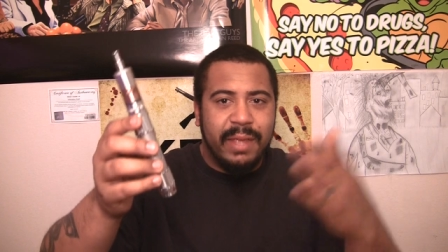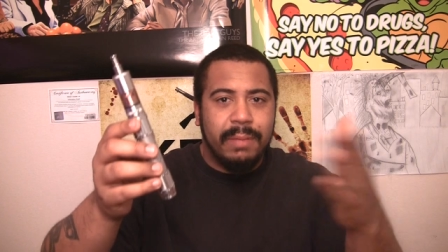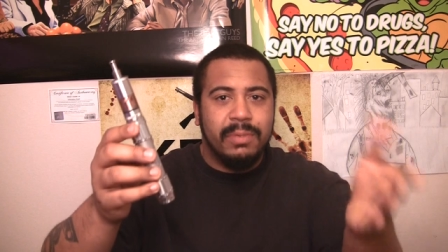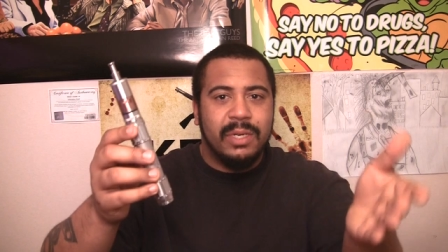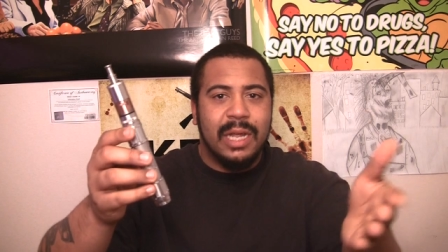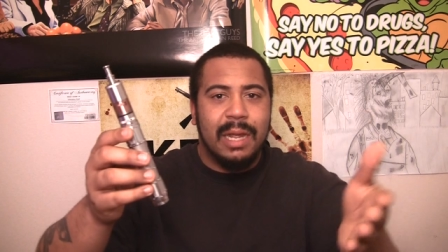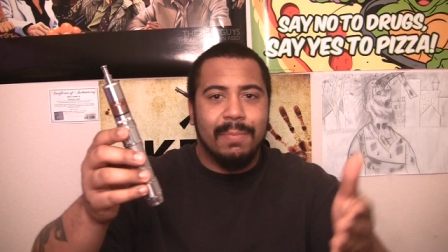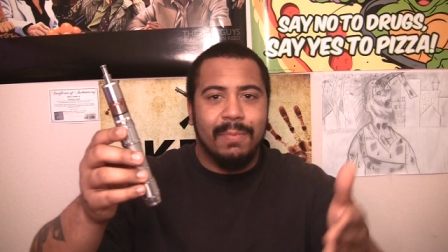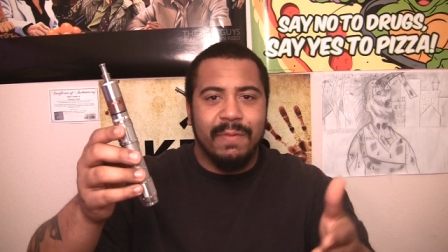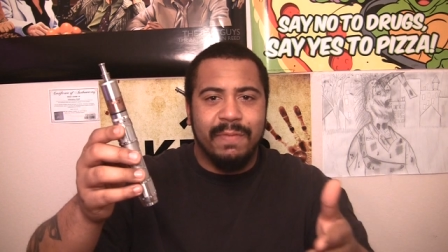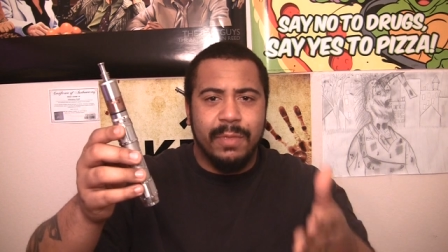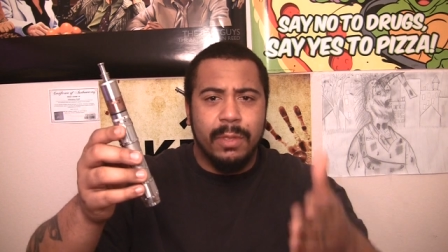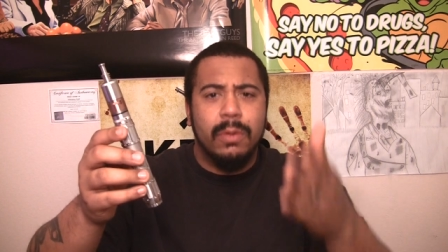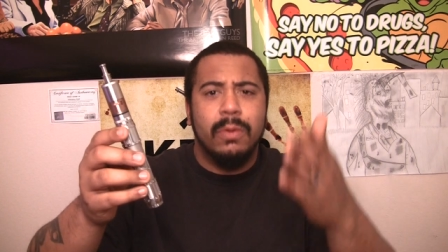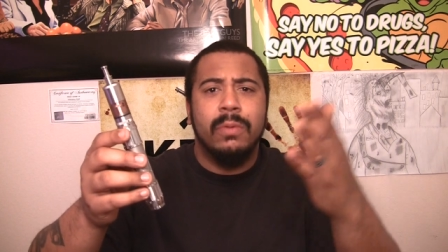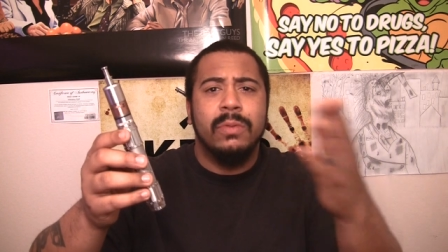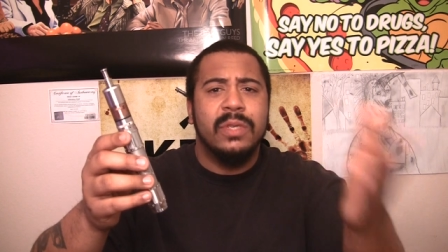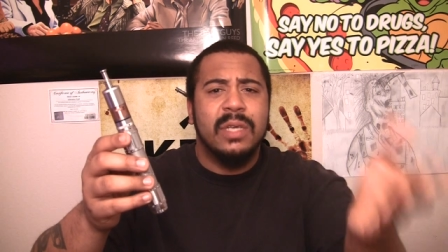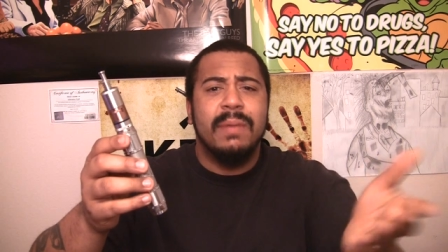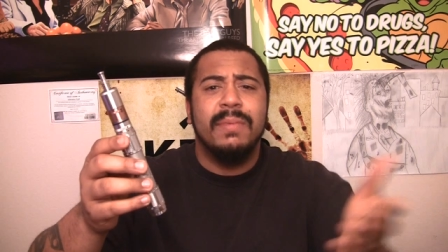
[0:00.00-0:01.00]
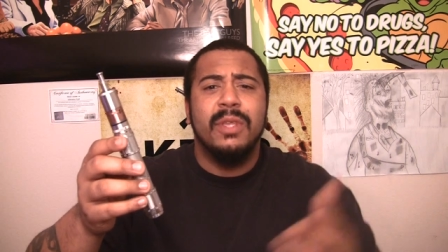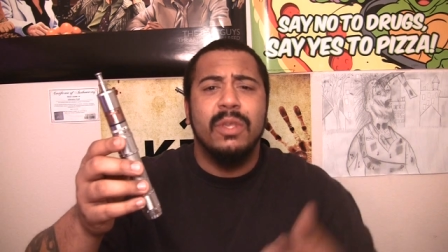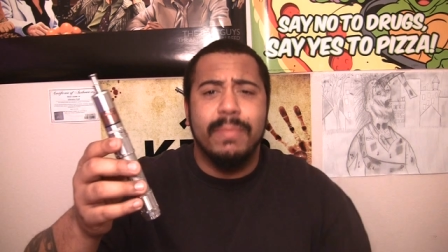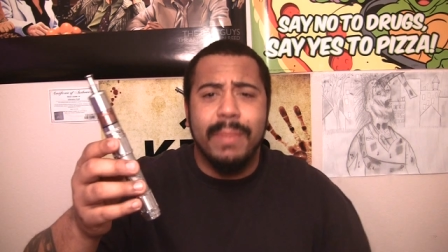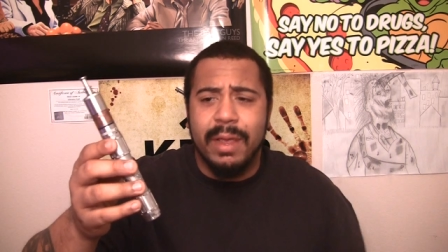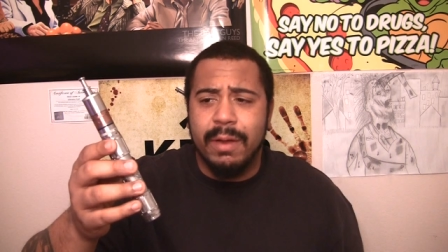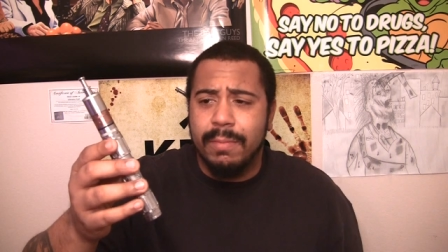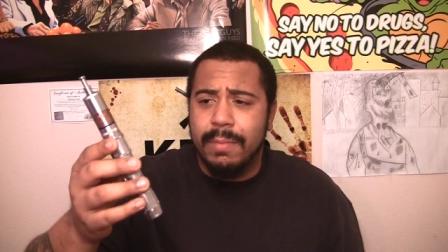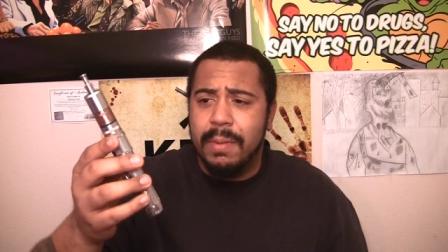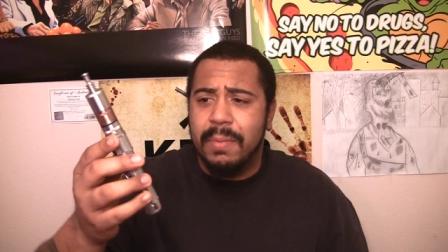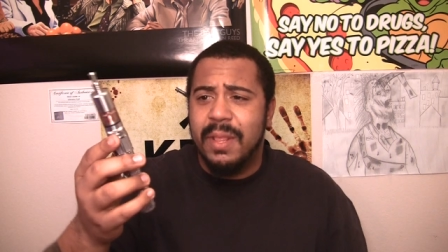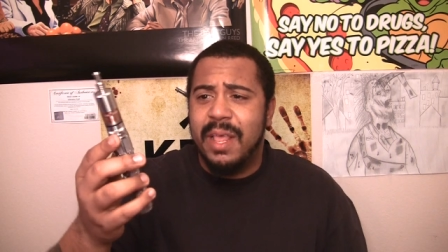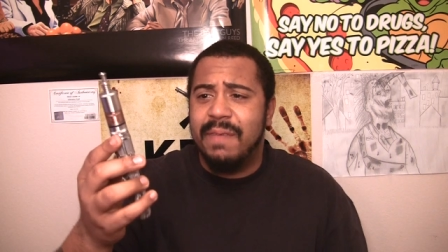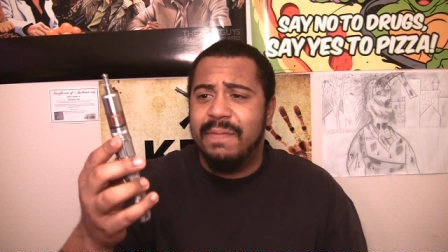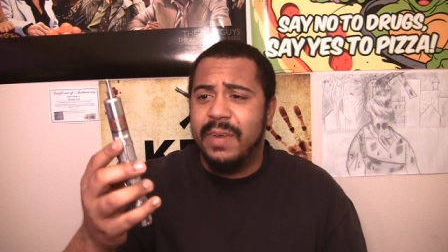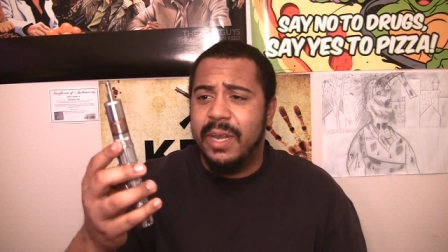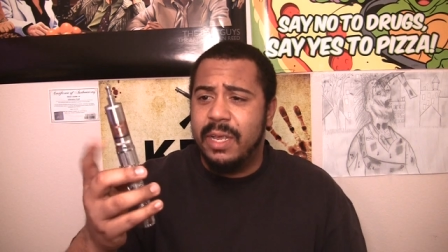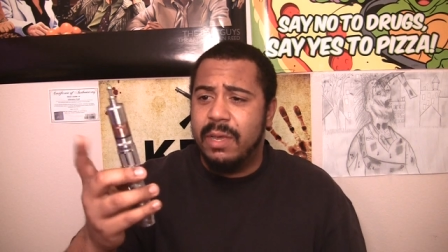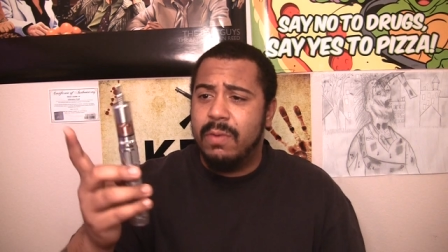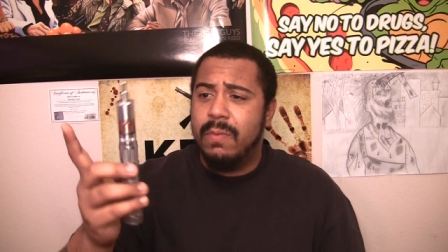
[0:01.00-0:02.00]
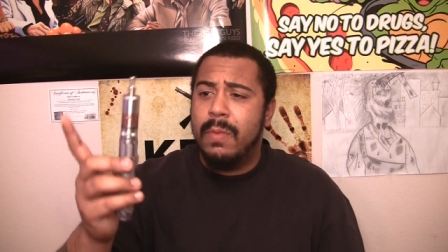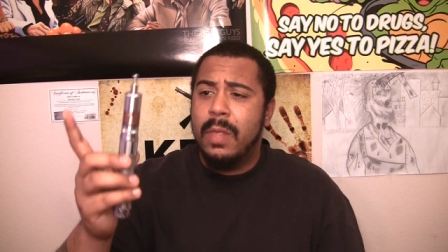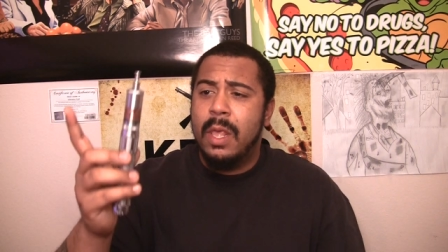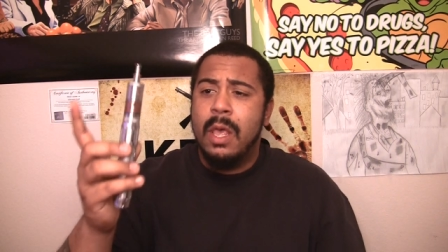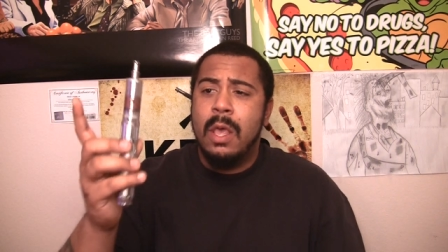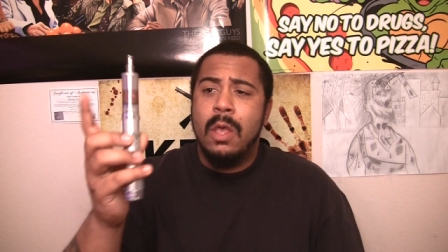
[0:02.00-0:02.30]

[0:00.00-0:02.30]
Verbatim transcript: vape shop review. Some of you may remember that video.